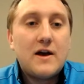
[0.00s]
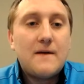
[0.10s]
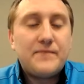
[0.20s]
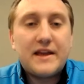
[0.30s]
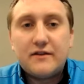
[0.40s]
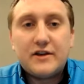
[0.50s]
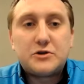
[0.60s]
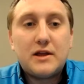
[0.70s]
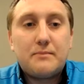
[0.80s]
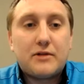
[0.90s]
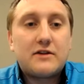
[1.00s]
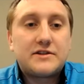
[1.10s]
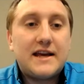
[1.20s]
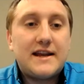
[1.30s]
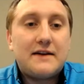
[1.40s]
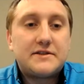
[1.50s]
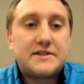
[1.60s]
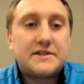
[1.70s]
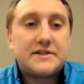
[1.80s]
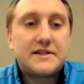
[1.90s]
Individually, player
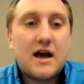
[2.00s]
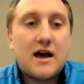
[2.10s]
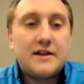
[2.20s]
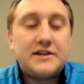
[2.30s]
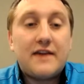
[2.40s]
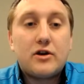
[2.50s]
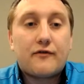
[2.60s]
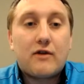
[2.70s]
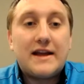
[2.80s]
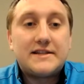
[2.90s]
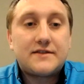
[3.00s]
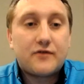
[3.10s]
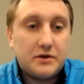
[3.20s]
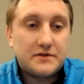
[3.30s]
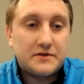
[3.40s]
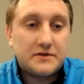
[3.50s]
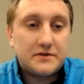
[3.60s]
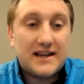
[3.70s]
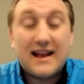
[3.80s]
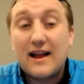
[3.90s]
standouts, uh, Javier Francis for Houston,
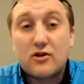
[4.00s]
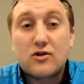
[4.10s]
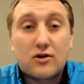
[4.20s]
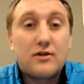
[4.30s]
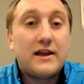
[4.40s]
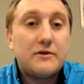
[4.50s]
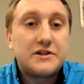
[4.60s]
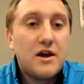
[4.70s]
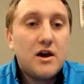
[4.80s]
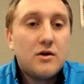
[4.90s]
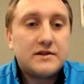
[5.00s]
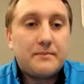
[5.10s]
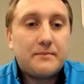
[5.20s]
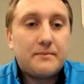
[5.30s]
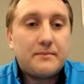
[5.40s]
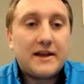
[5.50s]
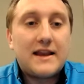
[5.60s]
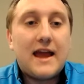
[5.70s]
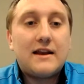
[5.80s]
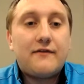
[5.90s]
he got hurt early, which was a big
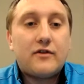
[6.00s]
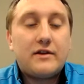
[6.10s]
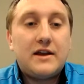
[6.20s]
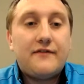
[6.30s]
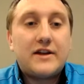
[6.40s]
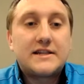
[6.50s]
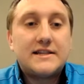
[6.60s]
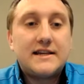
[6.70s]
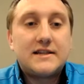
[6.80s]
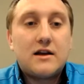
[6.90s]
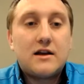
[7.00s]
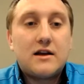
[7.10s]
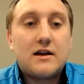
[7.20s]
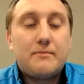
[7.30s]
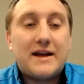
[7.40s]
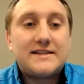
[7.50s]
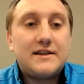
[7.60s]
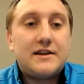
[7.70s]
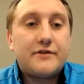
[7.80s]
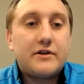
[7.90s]
negative for their defense because he is their best
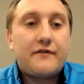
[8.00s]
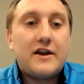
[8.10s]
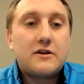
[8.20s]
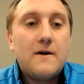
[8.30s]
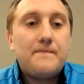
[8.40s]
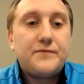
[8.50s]
interior defender.